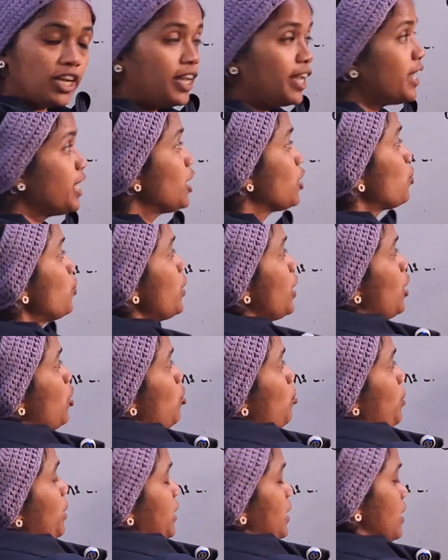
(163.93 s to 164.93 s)
leading to
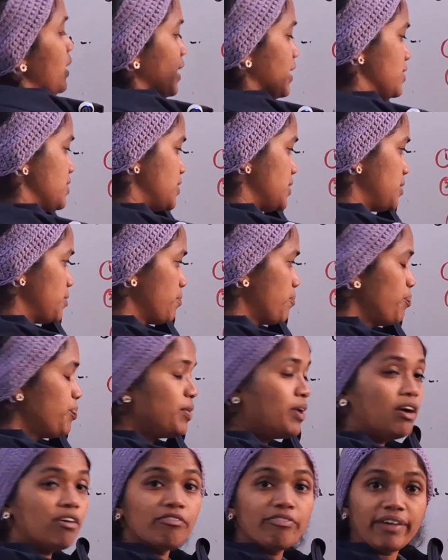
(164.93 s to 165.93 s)
endometrial cancer.
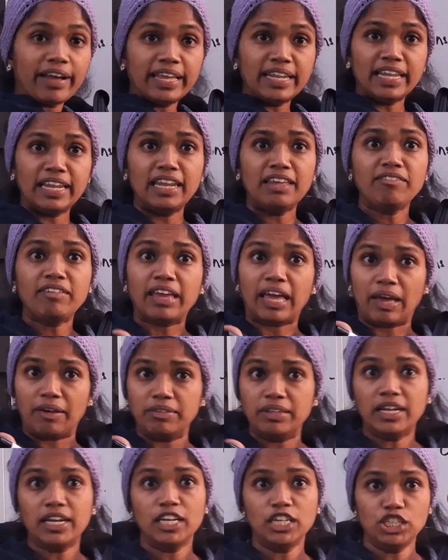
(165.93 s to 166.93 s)
Finally, we have
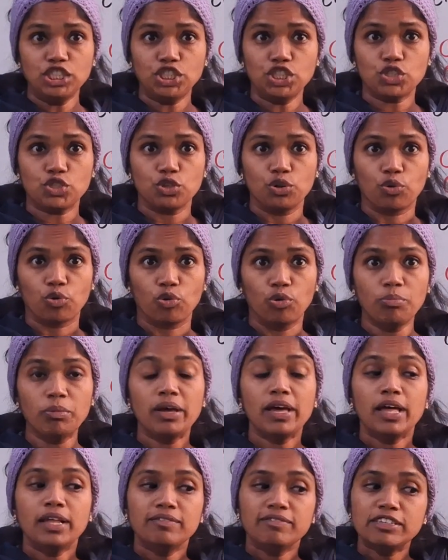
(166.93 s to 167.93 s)
the Lynch syndrome,
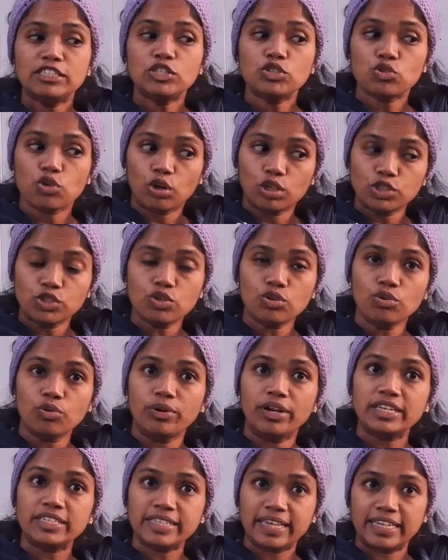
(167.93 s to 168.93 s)
which is also
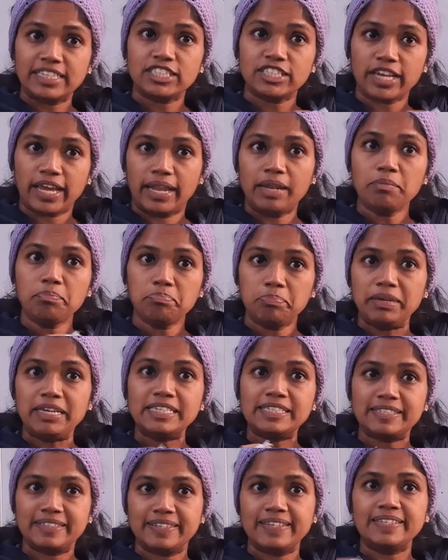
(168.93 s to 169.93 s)
known as
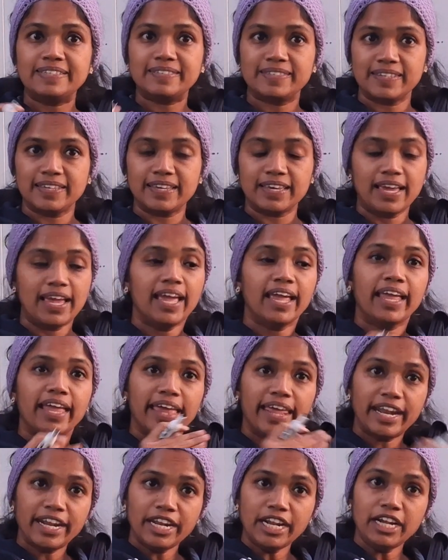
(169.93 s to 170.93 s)
HNPCC,
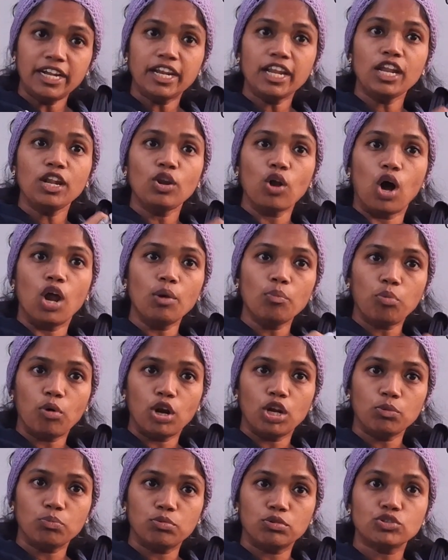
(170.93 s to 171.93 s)
hereditary
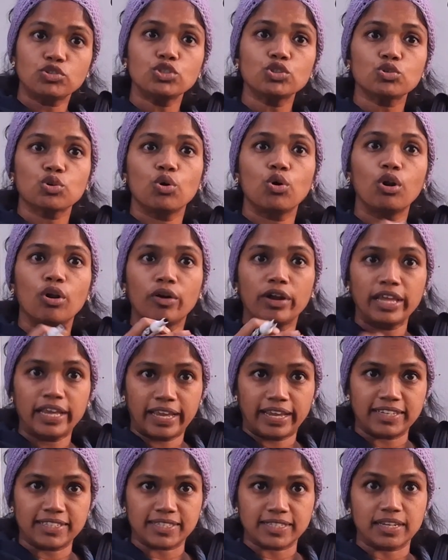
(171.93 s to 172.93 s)
non-polyposis colonic
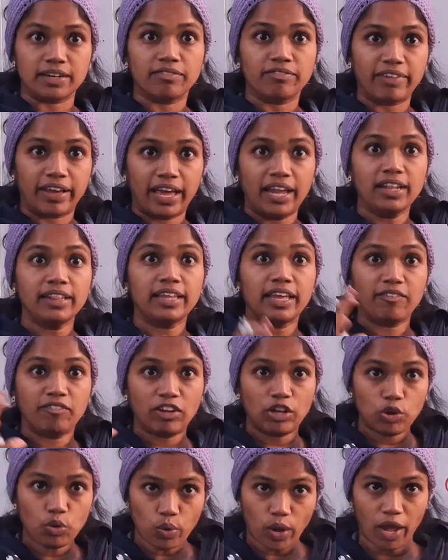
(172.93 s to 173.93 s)
cancer, where
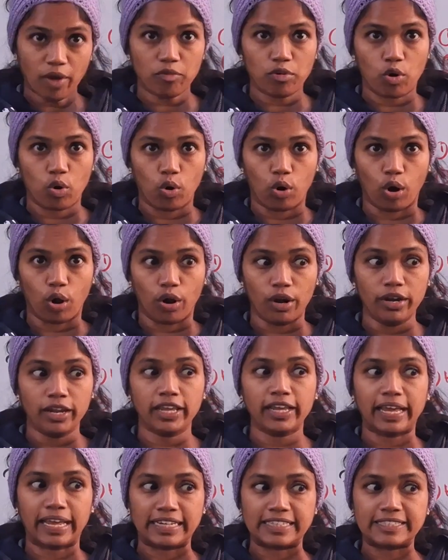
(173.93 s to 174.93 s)
we do have a
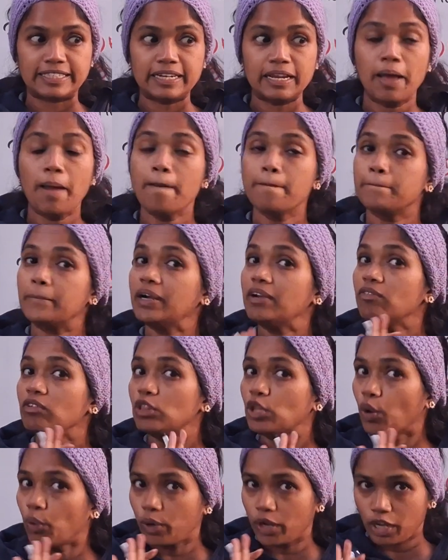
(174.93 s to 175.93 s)
colonic cancer but
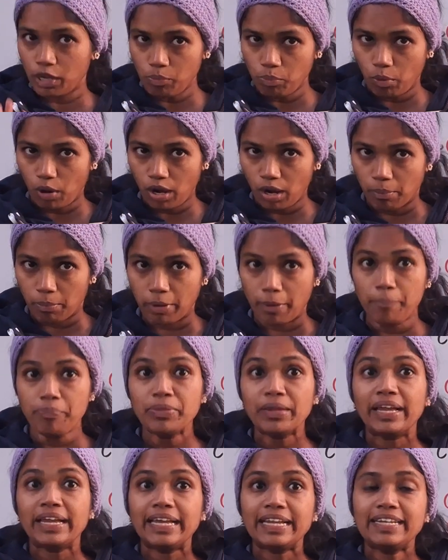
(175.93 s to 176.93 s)
without any polyp.
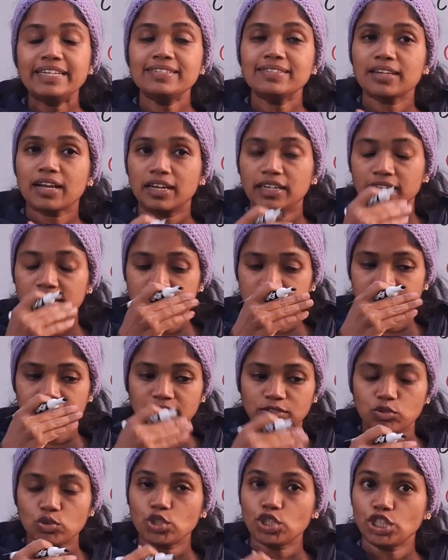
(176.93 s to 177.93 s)
It is
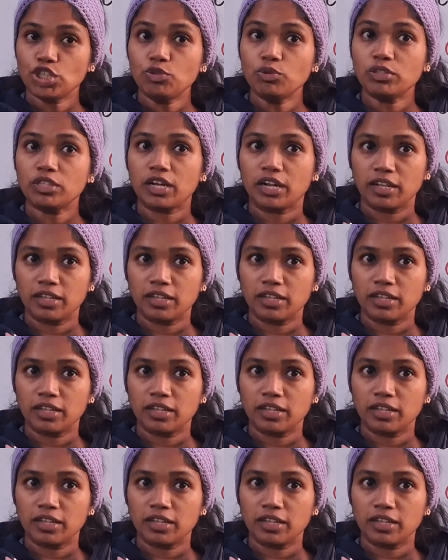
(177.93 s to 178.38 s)
associated with